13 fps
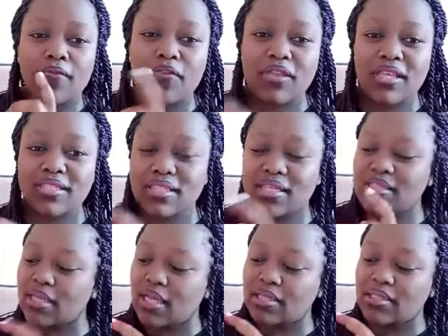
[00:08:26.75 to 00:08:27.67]
For this,
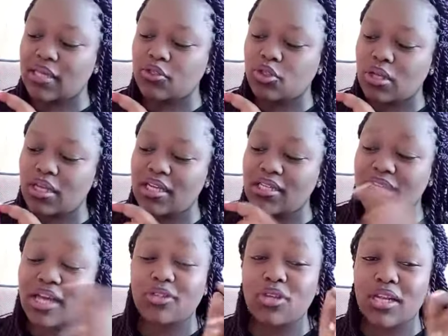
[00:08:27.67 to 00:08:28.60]
it
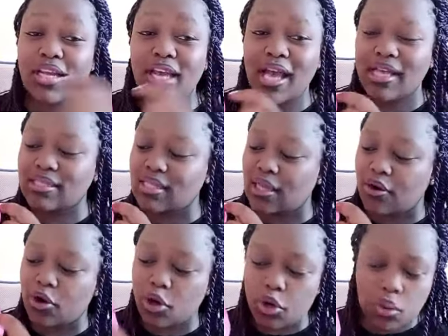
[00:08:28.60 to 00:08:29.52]
actually cuts
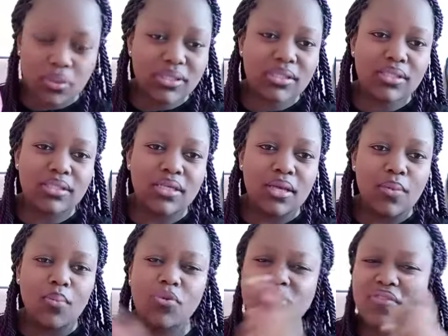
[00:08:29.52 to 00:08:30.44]
across
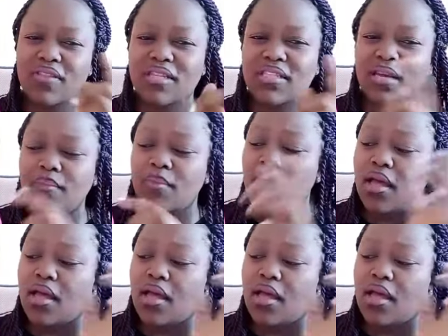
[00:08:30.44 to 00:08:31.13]
most of the time.